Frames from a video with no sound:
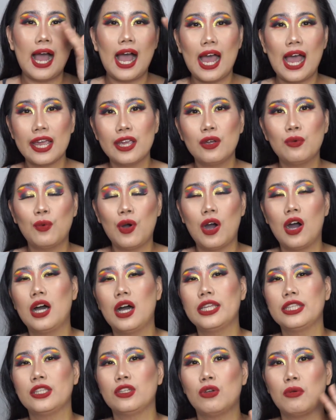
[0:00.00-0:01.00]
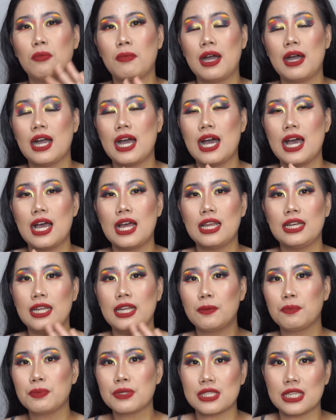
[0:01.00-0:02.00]
I want yung mga
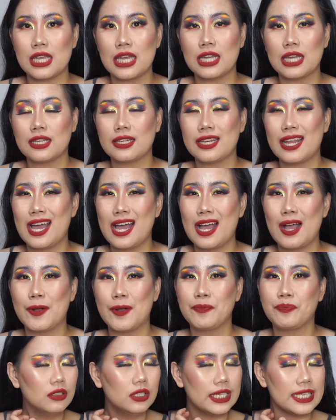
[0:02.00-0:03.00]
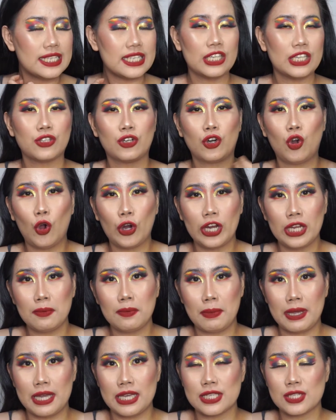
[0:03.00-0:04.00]
lipstick na it's either
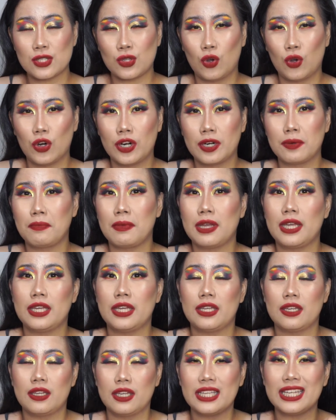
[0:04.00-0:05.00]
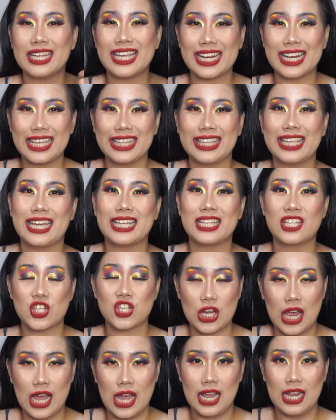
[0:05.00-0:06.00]
oil-based or may ingredient
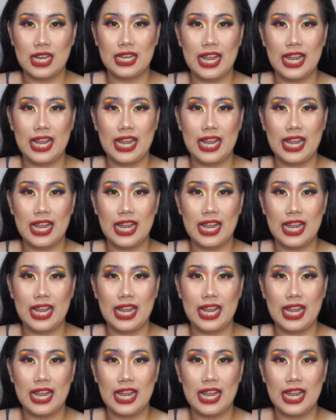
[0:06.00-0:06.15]
siya,